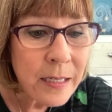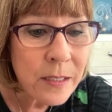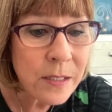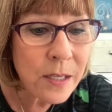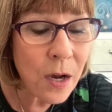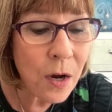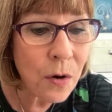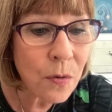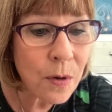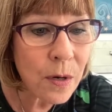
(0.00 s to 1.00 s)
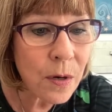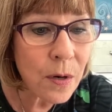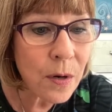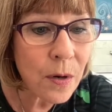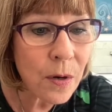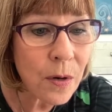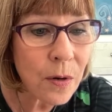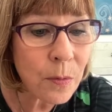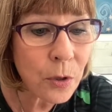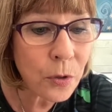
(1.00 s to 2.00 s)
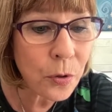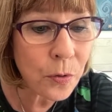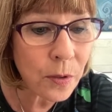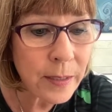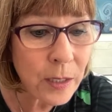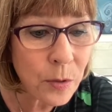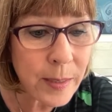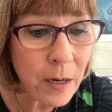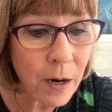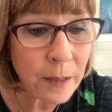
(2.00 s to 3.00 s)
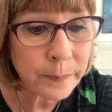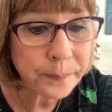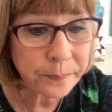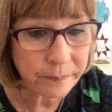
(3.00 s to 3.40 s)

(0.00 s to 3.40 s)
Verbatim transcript: So cool. Here we are.